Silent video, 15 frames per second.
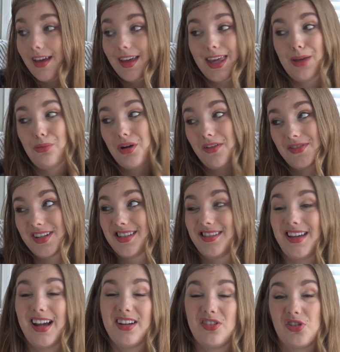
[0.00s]
he would have just
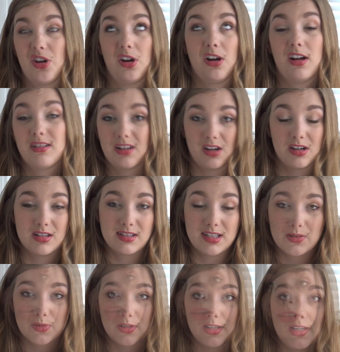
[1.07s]
said, sure, I'll curse
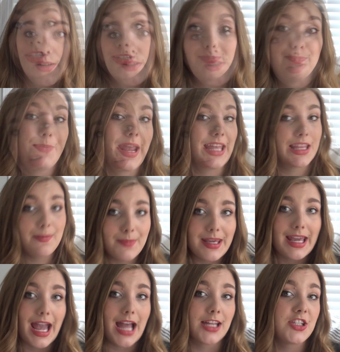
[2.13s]
Israel. Balaam
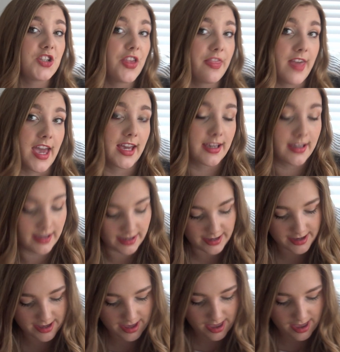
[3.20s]
began to think.